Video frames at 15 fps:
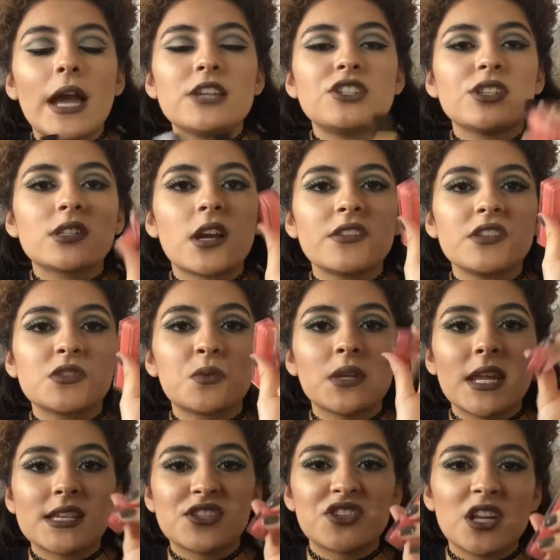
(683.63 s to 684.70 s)
I just got this one
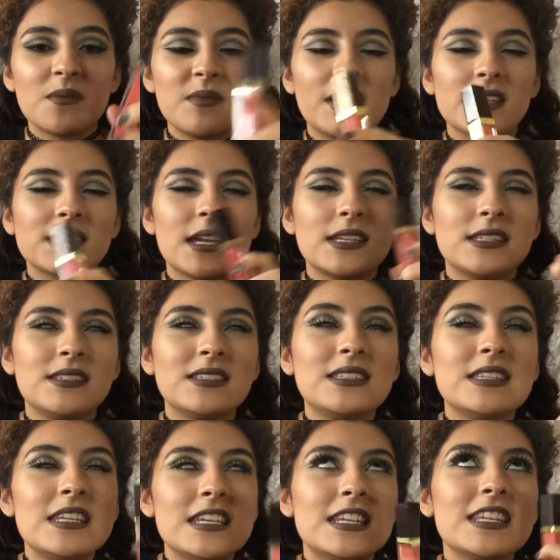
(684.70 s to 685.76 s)
yesterday because I
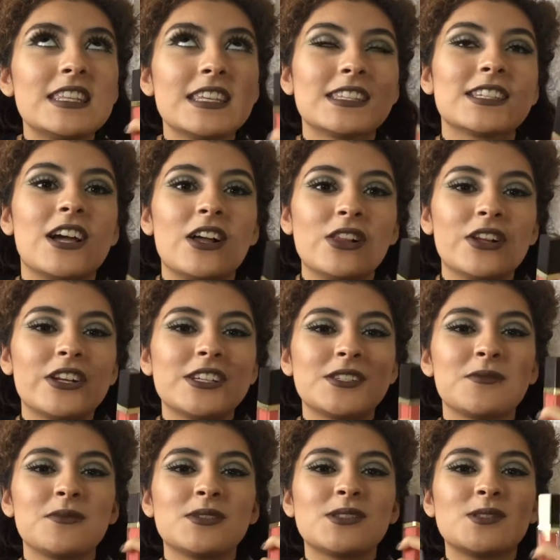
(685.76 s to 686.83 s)
needed this color because
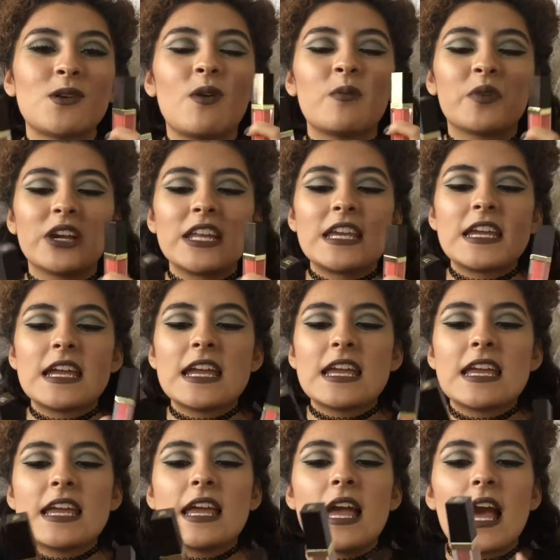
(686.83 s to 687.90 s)
it was so pretty.
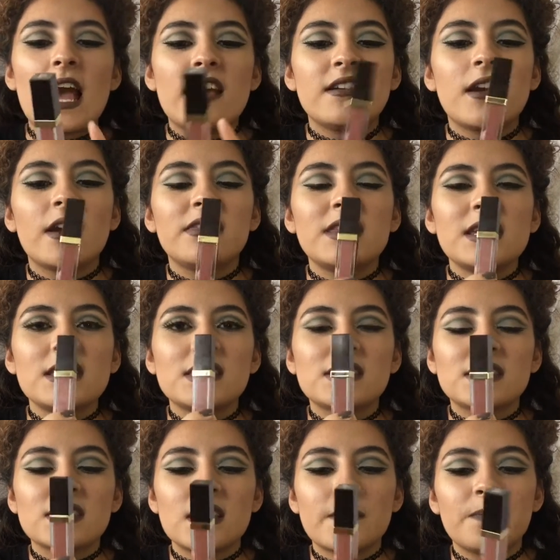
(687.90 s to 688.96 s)
I got
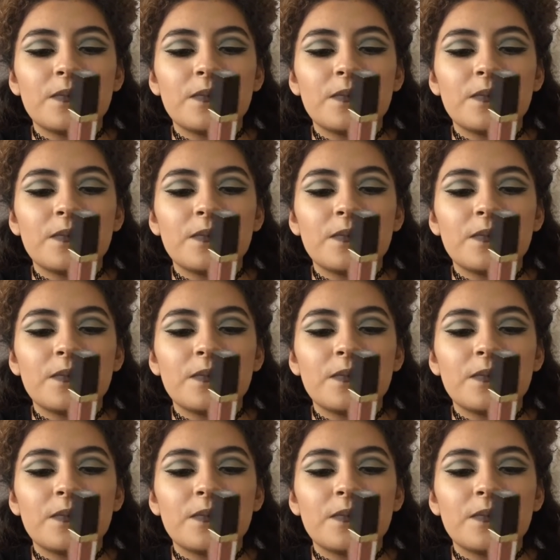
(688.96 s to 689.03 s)
this